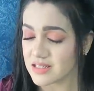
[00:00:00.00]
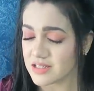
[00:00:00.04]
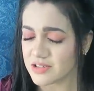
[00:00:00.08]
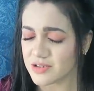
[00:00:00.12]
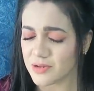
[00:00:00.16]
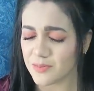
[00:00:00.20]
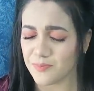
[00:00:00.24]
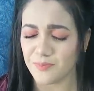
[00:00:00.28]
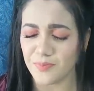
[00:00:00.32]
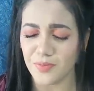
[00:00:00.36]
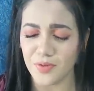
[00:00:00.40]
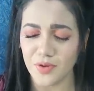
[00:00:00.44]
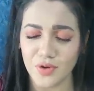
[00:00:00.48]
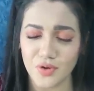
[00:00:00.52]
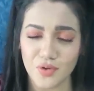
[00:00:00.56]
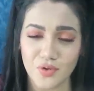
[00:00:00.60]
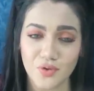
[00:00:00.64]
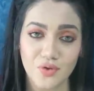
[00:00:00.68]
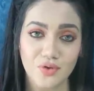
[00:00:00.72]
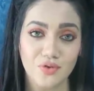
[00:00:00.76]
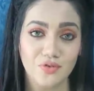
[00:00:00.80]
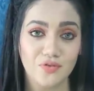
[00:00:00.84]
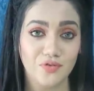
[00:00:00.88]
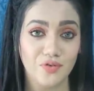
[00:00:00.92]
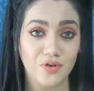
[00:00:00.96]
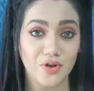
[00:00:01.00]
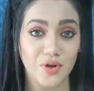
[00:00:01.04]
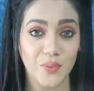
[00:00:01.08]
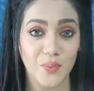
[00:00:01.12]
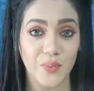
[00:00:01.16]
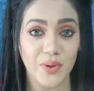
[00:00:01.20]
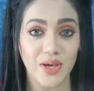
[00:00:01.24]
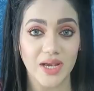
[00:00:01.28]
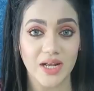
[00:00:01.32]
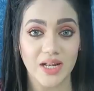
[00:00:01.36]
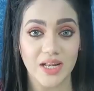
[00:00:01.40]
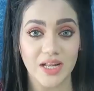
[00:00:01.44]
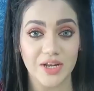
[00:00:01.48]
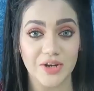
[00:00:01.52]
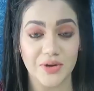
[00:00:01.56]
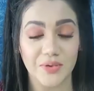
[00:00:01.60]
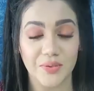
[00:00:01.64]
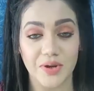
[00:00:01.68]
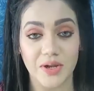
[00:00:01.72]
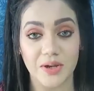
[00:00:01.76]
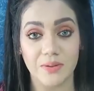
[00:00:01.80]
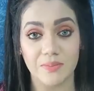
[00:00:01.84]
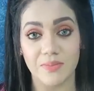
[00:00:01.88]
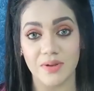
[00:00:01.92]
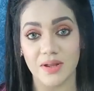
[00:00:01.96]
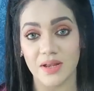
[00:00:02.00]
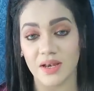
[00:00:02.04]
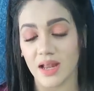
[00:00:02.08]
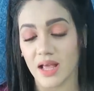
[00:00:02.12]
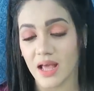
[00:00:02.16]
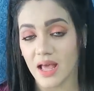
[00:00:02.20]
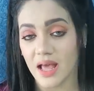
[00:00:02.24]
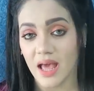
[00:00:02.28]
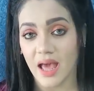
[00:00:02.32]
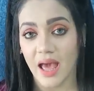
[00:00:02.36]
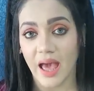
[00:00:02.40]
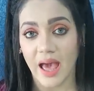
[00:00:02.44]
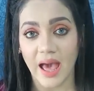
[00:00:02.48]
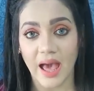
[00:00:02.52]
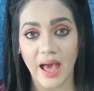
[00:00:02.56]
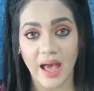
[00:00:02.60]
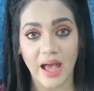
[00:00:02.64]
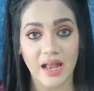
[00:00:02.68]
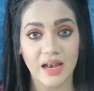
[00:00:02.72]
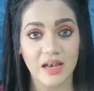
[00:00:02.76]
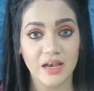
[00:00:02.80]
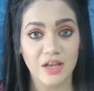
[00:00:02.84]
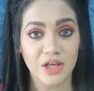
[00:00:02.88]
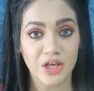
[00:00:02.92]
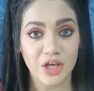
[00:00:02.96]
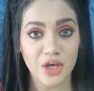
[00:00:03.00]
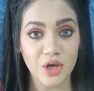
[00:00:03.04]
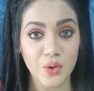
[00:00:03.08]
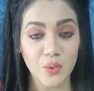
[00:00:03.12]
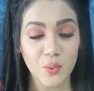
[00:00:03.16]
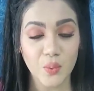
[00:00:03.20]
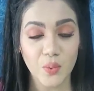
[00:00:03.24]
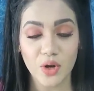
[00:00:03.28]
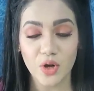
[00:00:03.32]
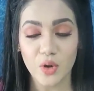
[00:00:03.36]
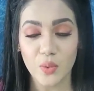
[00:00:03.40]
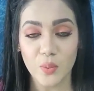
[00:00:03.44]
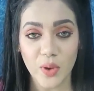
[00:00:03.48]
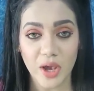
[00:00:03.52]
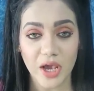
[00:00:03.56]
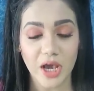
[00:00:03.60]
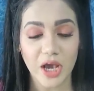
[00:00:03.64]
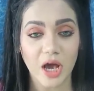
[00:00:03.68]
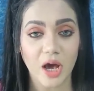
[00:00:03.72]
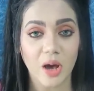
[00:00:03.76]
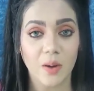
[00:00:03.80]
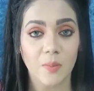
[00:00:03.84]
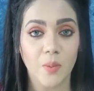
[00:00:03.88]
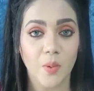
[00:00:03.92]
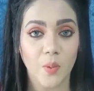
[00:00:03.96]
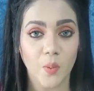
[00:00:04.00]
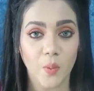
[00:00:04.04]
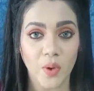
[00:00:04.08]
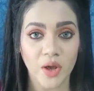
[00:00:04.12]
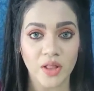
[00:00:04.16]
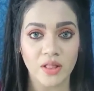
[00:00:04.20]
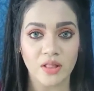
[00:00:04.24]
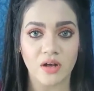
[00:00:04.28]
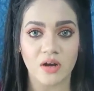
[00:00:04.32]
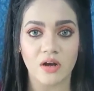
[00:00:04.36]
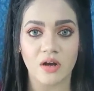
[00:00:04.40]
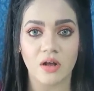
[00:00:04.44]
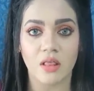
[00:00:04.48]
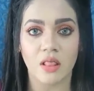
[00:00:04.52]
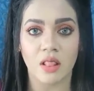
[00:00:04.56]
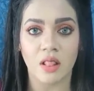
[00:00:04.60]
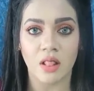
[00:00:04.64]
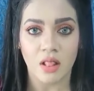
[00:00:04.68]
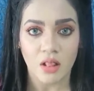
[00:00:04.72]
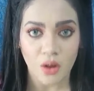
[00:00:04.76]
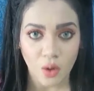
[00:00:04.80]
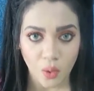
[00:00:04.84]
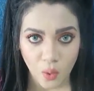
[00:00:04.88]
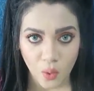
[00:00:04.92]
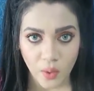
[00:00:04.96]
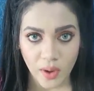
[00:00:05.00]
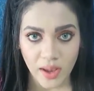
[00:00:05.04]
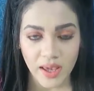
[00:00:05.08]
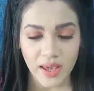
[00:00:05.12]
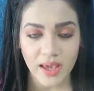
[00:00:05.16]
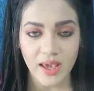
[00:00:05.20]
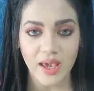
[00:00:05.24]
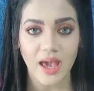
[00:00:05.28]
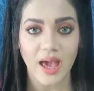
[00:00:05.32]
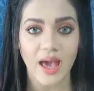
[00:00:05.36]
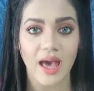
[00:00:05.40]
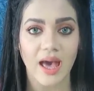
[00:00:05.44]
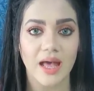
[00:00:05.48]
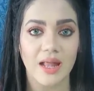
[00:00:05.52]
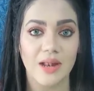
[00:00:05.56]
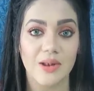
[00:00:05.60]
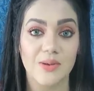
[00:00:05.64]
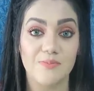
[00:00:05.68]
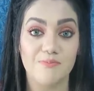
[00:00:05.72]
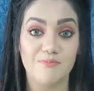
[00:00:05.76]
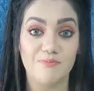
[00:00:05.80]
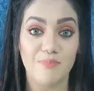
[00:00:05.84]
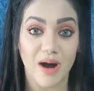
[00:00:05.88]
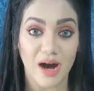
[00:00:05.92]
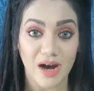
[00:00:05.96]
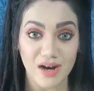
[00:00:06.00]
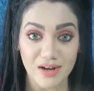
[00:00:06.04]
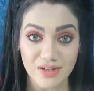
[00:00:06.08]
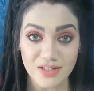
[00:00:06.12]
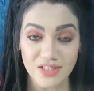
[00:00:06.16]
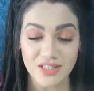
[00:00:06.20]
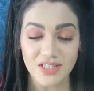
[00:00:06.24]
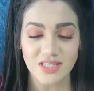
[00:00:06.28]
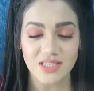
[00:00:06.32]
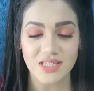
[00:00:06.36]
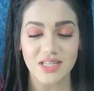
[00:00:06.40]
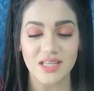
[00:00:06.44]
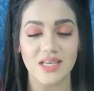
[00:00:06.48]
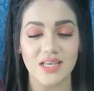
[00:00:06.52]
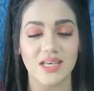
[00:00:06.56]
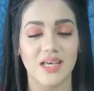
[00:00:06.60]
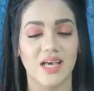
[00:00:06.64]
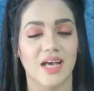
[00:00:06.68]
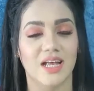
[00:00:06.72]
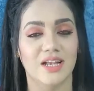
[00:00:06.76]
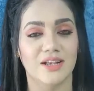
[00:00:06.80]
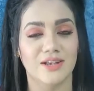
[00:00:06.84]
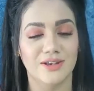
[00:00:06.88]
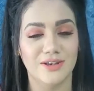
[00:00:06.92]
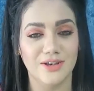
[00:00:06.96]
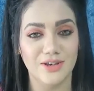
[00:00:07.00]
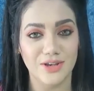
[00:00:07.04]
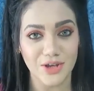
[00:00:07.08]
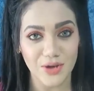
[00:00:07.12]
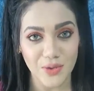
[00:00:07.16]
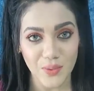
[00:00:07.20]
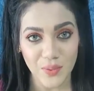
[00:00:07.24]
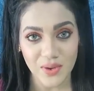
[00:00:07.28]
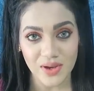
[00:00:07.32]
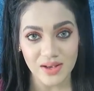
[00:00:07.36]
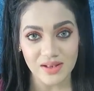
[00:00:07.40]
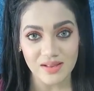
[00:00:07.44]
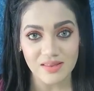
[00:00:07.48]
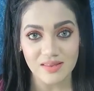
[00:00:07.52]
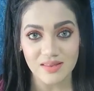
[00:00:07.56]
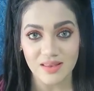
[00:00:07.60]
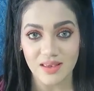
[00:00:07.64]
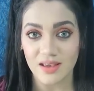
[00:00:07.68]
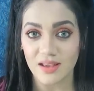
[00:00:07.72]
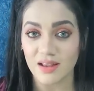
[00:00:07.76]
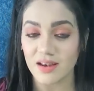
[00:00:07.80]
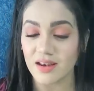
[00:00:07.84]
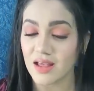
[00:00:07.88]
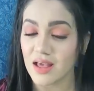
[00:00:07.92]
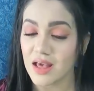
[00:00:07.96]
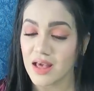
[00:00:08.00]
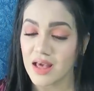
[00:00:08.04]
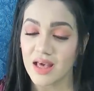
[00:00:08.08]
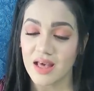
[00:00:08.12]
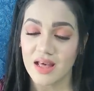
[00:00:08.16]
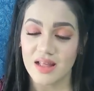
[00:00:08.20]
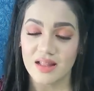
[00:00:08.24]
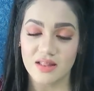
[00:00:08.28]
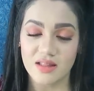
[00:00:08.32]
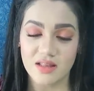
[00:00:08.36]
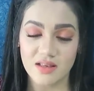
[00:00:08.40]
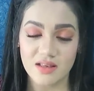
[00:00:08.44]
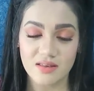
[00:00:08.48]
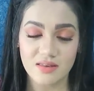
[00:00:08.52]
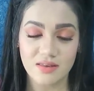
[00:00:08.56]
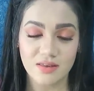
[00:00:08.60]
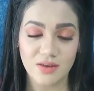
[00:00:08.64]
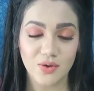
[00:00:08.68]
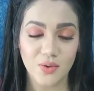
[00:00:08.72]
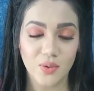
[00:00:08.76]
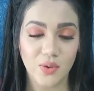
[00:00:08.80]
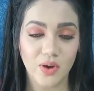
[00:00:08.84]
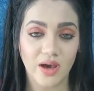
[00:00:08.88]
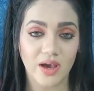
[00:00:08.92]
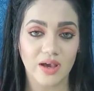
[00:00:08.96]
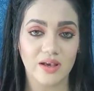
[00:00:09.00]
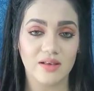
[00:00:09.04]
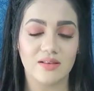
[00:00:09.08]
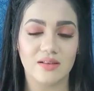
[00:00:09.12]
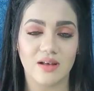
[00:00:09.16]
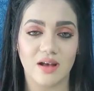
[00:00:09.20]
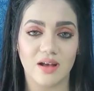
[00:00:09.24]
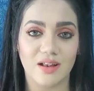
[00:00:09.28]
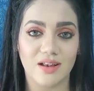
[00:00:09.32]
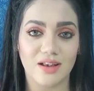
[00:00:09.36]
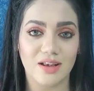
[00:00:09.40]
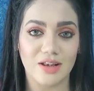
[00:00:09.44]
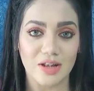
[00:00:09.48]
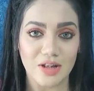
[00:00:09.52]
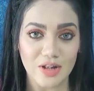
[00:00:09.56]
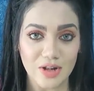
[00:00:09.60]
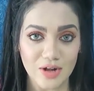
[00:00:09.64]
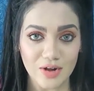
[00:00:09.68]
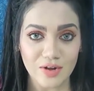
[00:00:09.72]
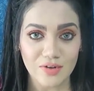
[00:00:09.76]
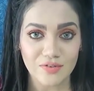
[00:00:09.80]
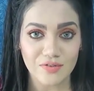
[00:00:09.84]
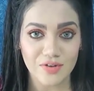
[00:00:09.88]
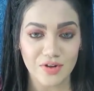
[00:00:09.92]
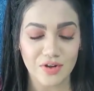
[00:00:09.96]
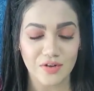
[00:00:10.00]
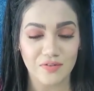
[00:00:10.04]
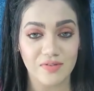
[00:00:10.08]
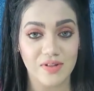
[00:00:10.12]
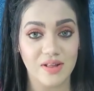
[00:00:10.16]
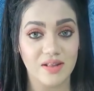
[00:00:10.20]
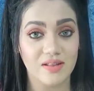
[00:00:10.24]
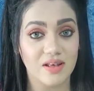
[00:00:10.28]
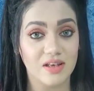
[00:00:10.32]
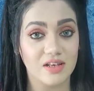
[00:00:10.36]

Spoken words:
It's a beautiful weekly treatment. And you will wake up with a glowing and bouncy and dewy skin. This, you guys, I love this.